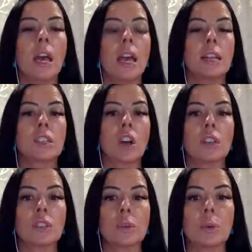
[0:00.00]
It's
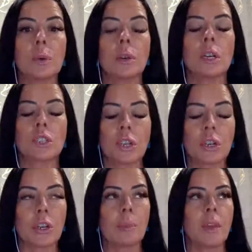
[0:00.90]
also a
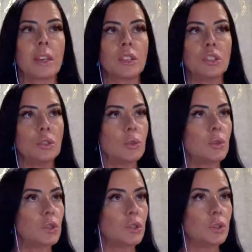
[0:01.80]
term that is
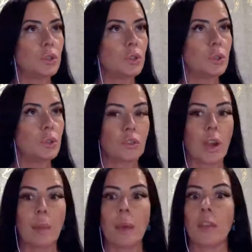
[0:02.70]
used to
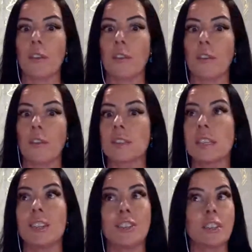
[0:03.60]
describe the final
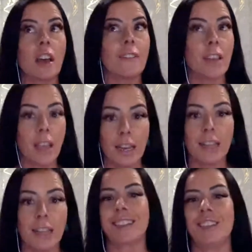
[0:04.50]
stages of any
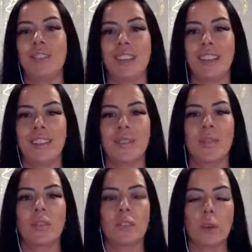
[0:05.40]
activity,
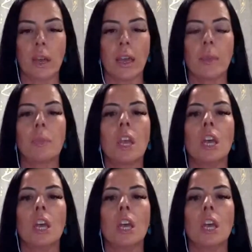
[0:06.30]
okay?